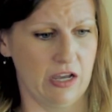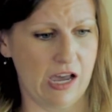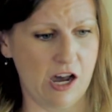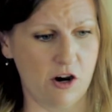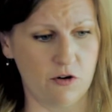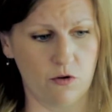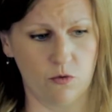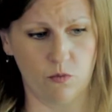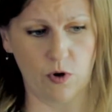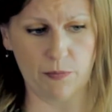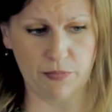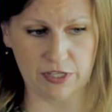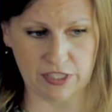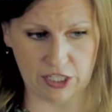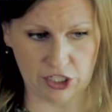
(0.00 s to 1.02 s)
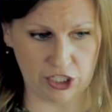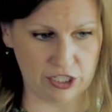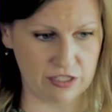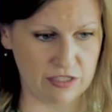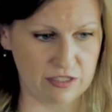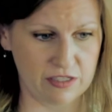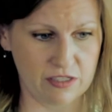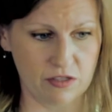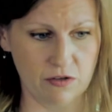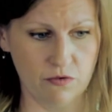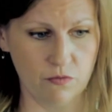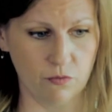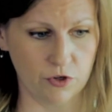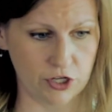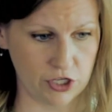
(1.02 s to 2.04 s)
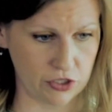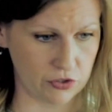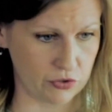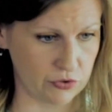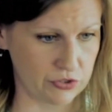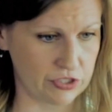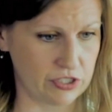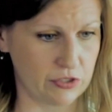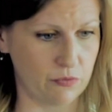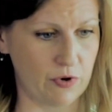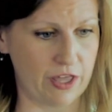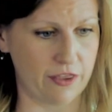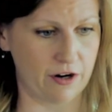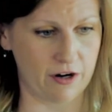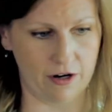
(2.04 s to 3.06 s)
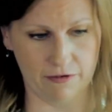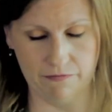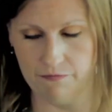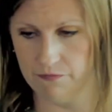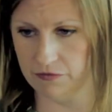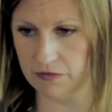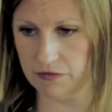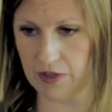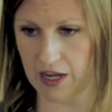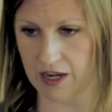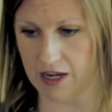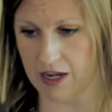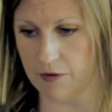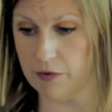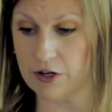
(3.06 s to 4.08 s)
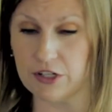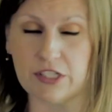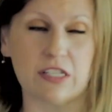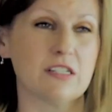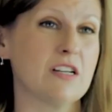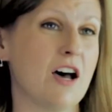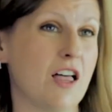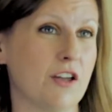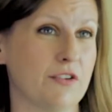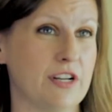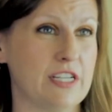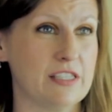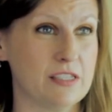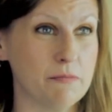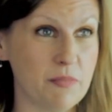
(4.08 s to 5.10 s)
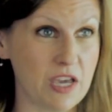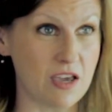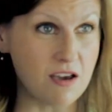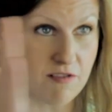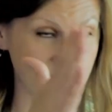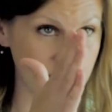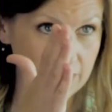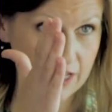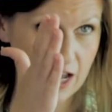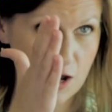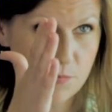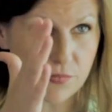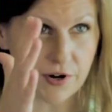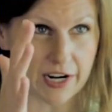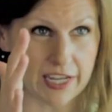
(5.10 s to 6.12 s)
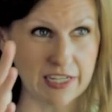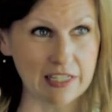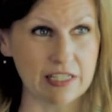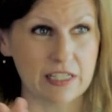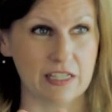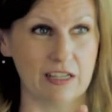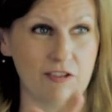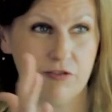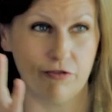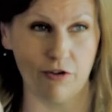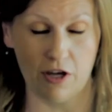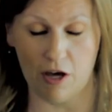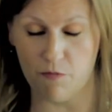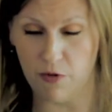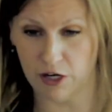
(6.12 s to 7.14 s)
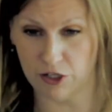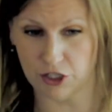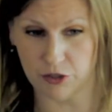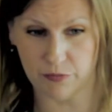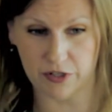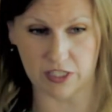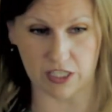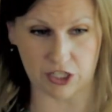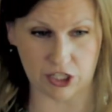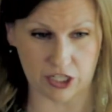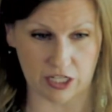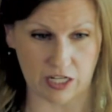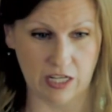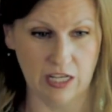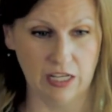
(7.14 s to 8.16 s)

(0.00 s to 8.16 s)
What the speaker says: what positions were used, whether a person tolerates being fully upright, if a partial position